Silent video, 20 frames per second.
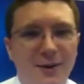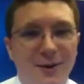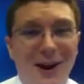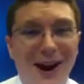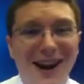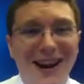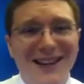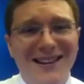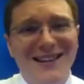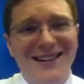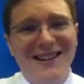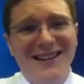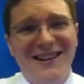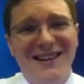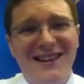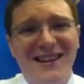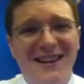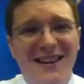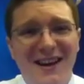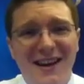Right?
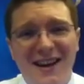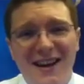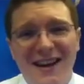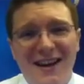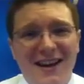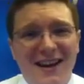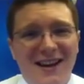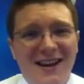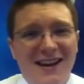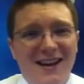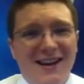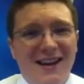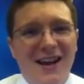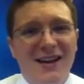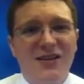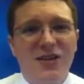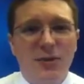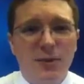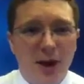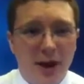
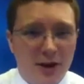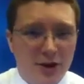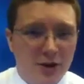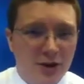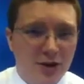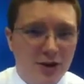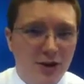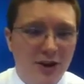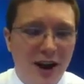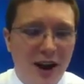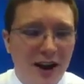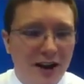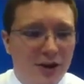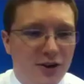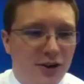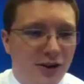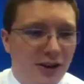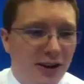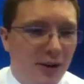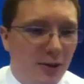Not so much,
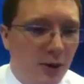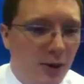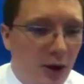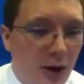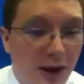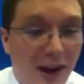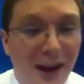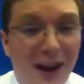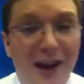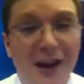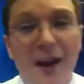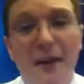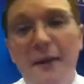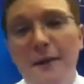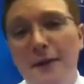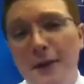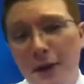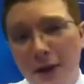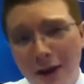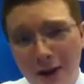actually. We're looking at
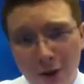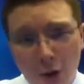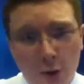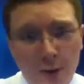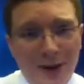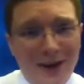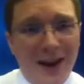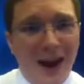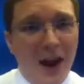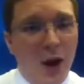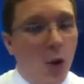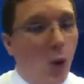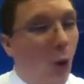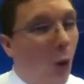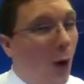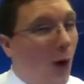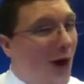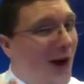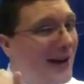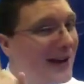another very gloomy day.
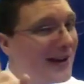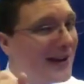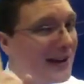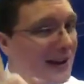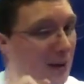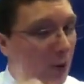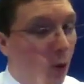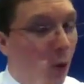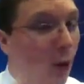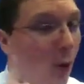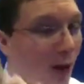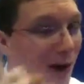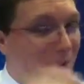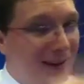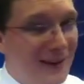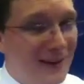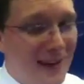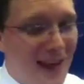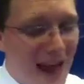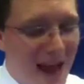
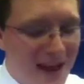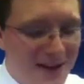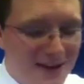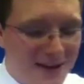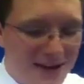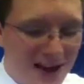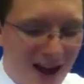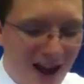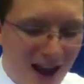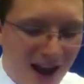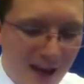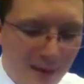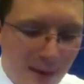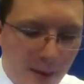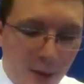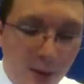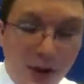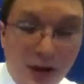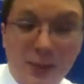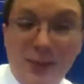One last time
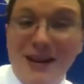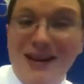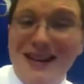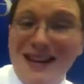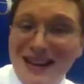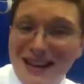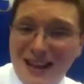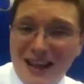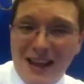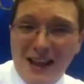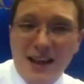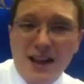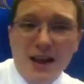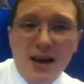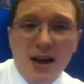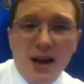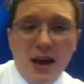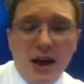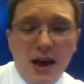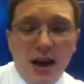that we're going to be dealing
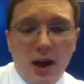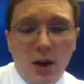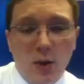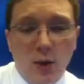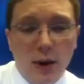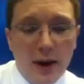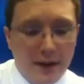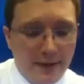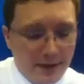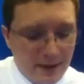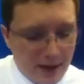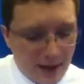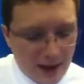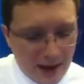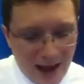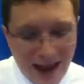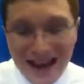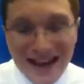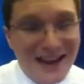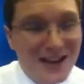with
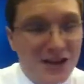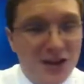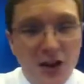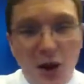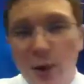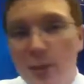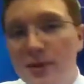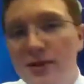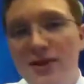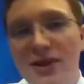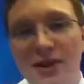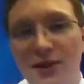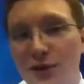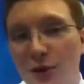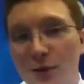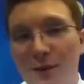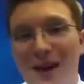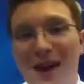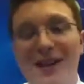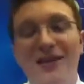any disturbances
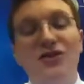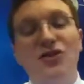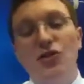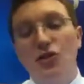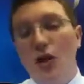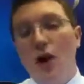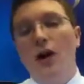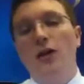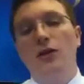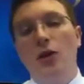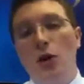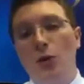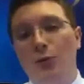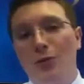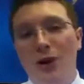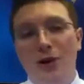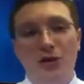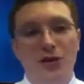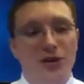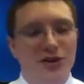from that strong low
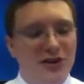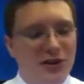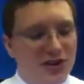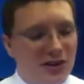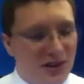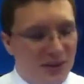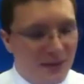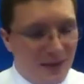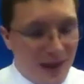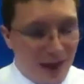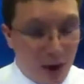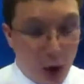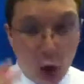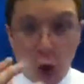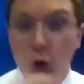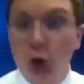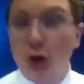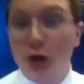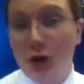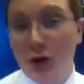pressure system that
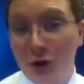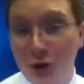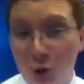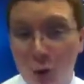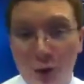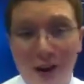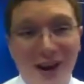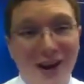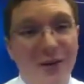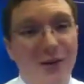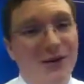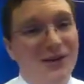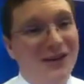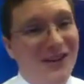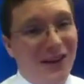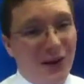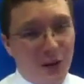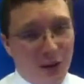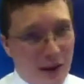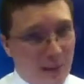earlier in the week was
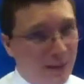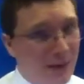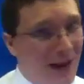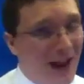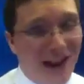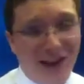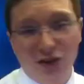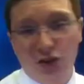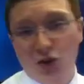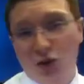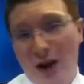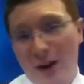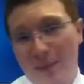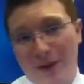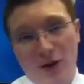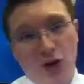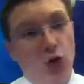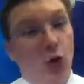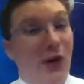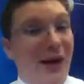in the Great Plains,
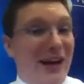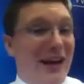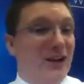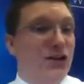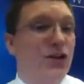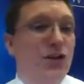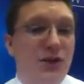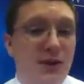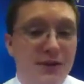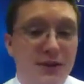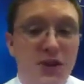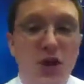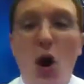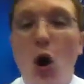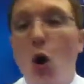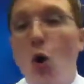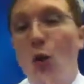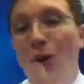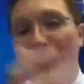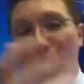dropping 20 inches of
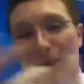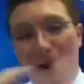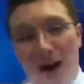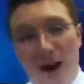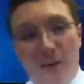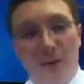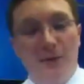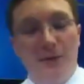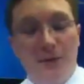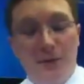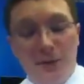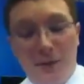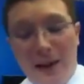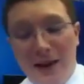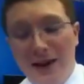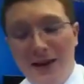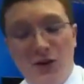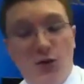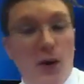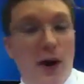snow when it
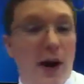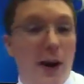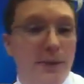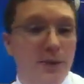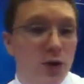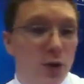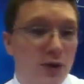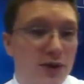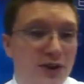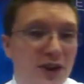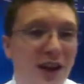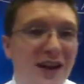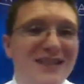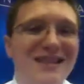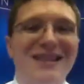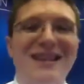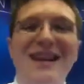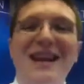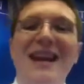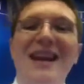made its way up towards
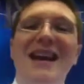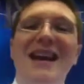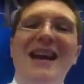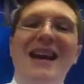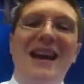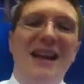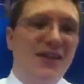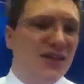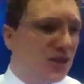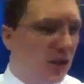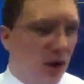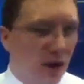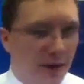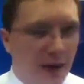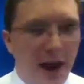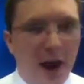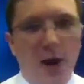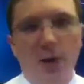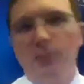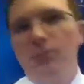us. It
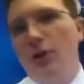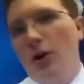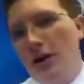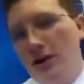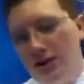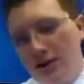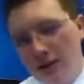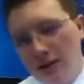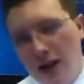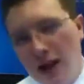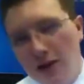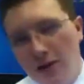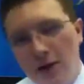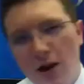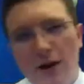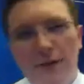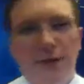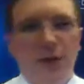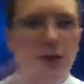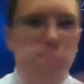stalled out, caused the cloud
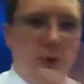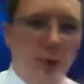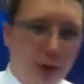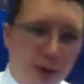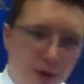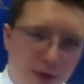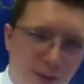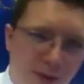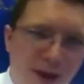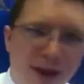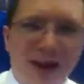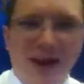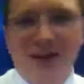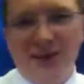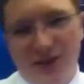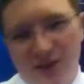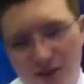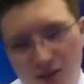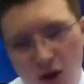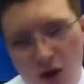cover, the wintry
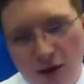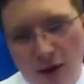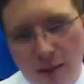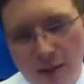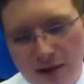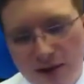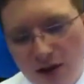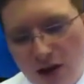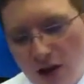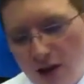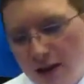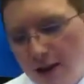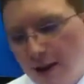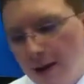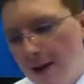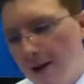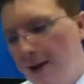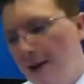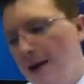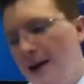mix, the snow that we saw
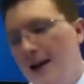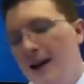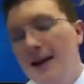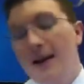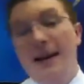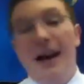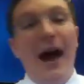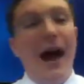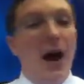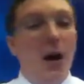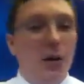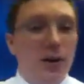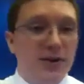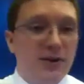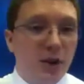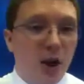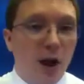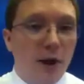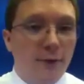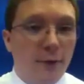here. Now
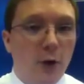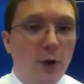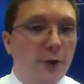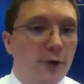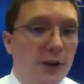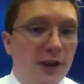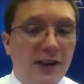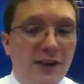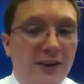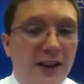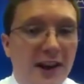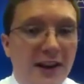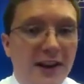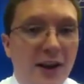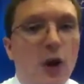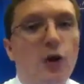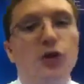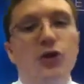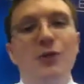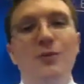it's off over the
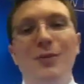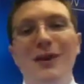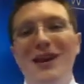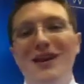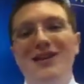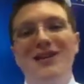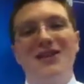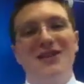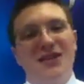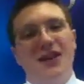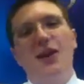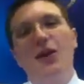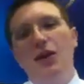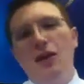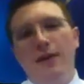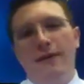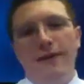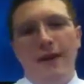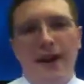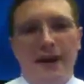Atlantic Ocean, but it's
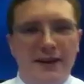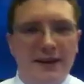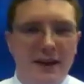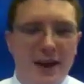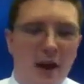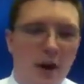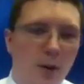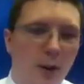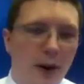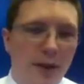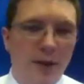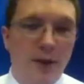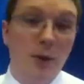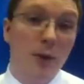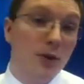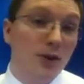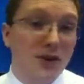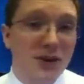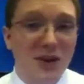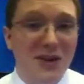still affecting our weather.
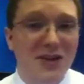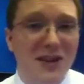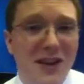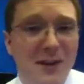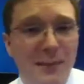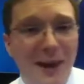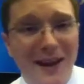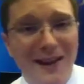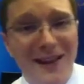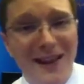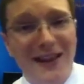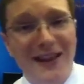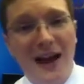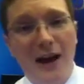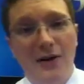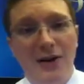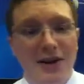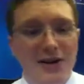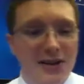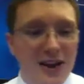We're still seeing mainly
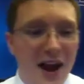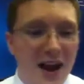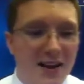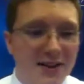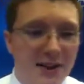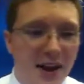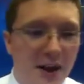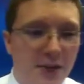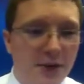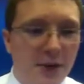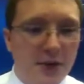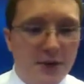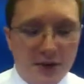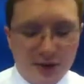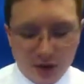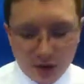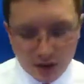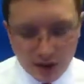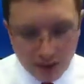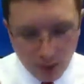cloudy skies out there
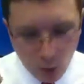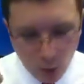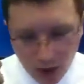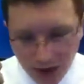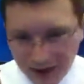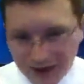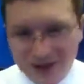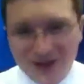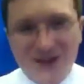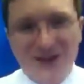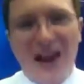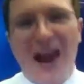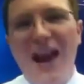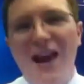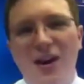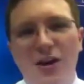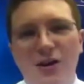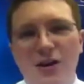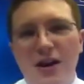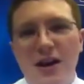this early morning,
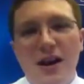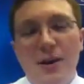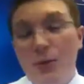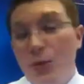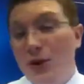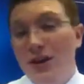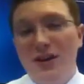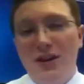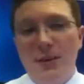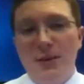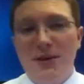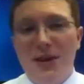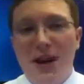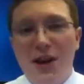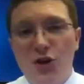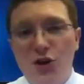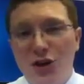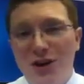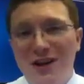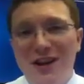scattered
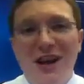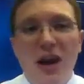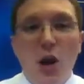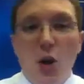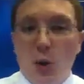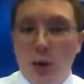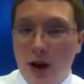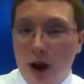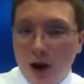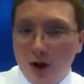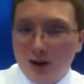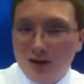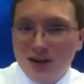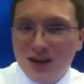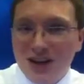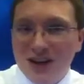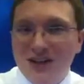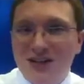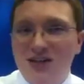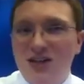precipitation. We are
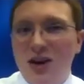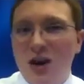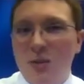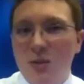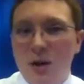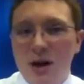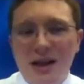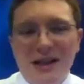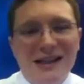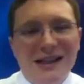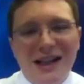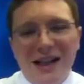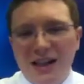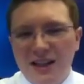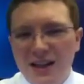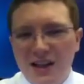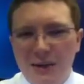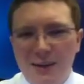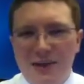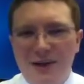seeing some a
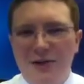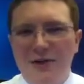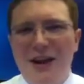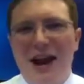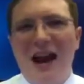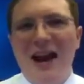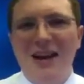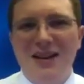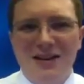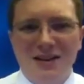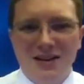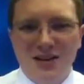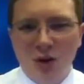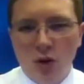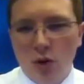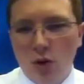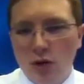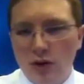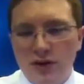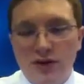little bit of an ice
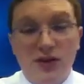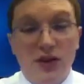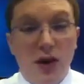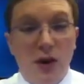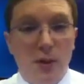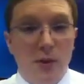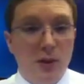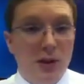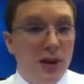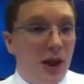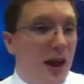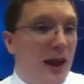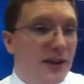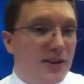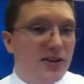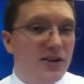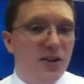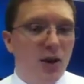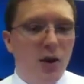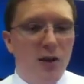or some
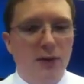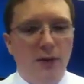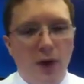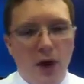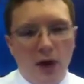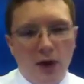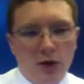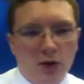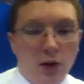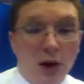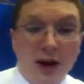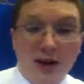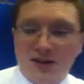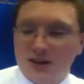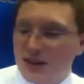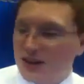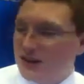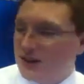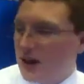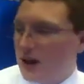light snowfall across
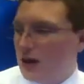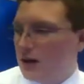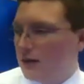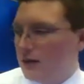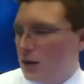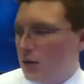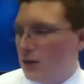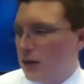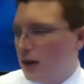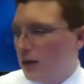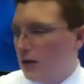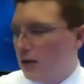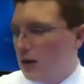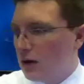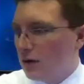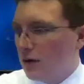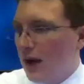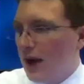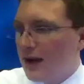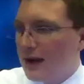the entire viewing
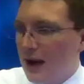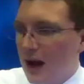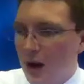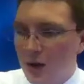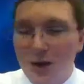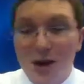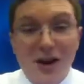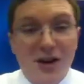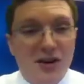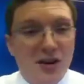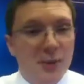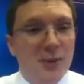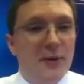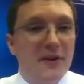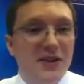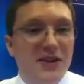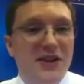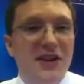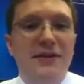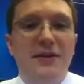area right now. Some
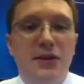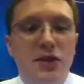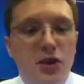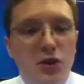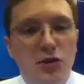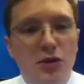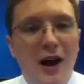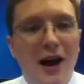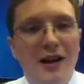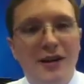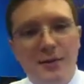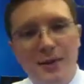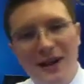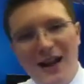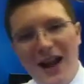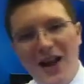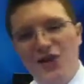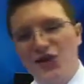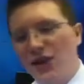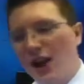of it's even too light to be
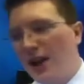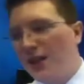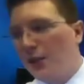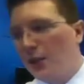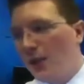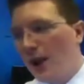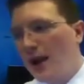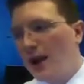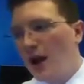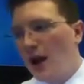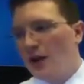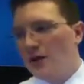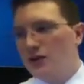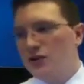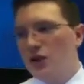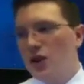catching on the radar.